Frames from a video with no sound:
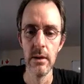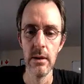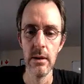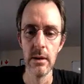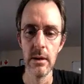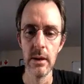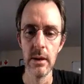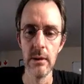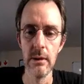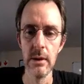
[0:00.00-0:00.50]

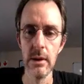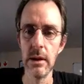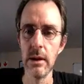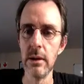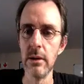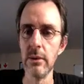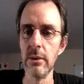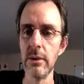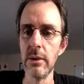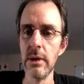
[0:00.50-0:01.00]
okay, we're getting
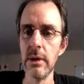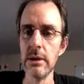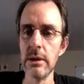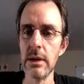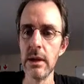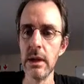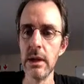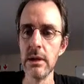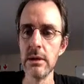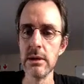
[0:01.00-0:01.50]
an
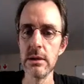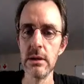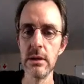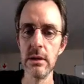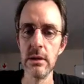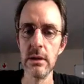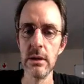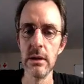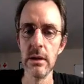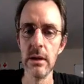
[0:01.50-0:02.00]

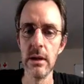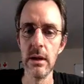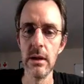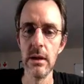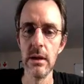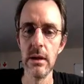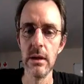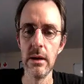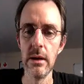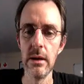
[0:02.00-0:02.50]
authentication
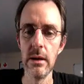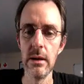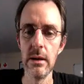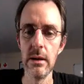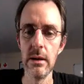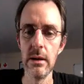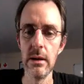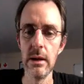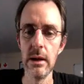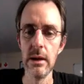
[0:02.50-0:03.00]

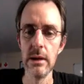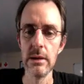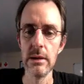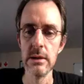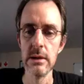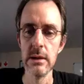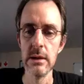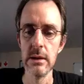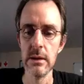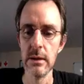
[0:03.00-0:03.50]

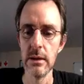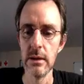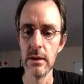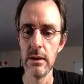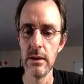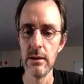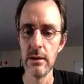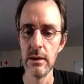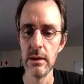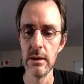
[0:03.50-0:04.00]
data
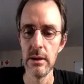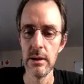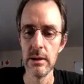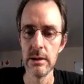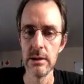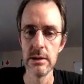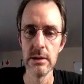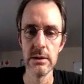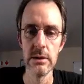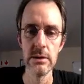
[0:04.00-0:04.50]
error.
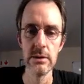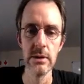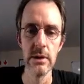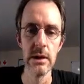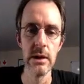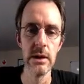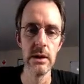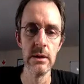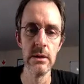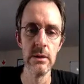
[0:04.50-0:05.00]
Let's just
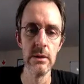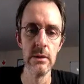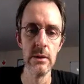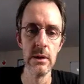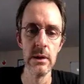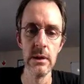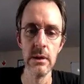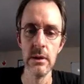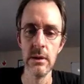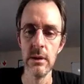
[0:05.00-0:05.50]
try and do
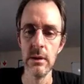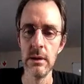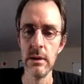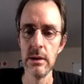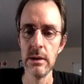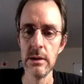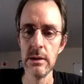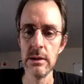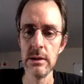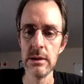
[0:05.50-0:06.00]
a
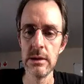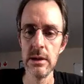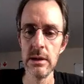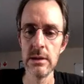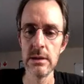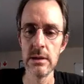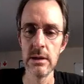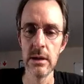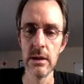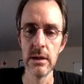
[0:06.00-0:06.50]

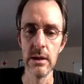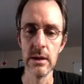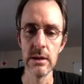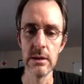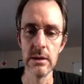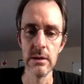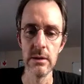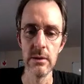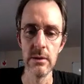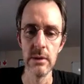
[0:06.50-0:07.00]
test
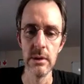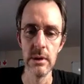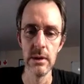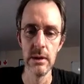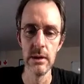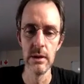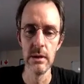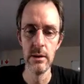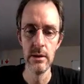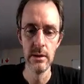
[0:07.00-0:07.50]
connection
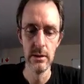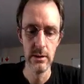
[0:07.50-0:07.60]
quickly.